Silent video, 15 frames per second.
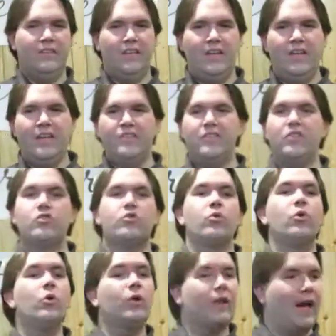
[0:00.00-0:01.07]
He is the
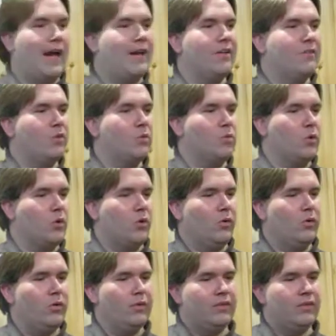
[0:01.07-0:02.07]
true light of the world.